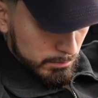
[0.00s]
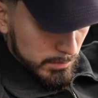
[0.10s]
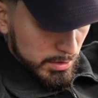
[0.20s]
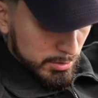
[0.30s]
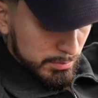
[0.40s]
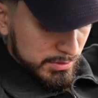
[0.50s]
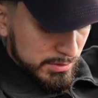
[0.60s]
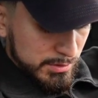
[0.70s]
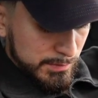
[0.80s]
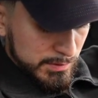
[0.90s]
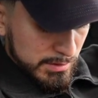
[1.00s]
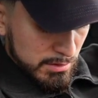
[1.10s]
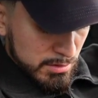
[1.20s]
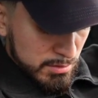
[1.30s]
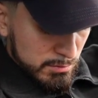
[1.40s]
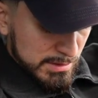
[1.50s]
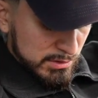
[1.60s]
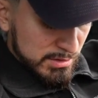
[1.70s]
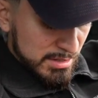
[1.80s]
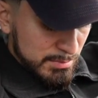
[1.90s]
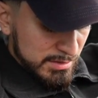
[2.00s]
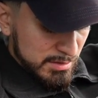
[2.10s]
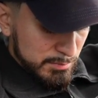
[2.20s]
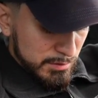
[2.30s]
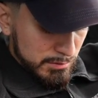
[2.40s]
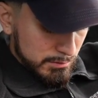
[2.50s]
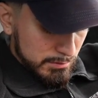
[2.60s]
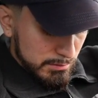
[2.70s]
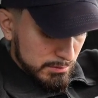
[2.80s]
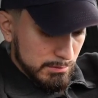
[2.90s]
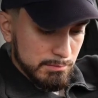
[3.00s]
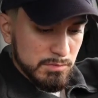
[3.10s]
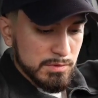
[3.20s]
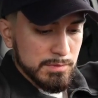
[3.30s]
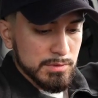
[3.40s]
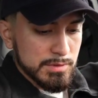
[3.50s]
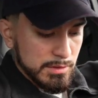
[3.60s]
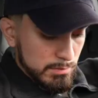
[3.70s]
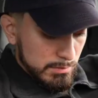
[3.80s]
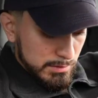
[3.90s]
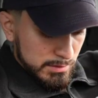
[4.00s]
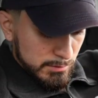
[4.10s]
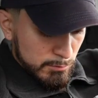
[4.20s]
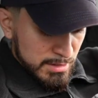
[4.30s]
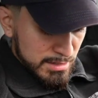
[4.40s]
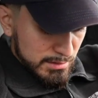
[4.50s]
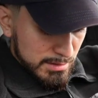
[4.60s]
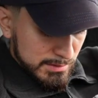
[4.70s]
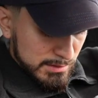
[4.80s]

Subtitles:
the other person just feels like, oh, why'd you stop messaging me? Just feels like you don't want to talk. What? That's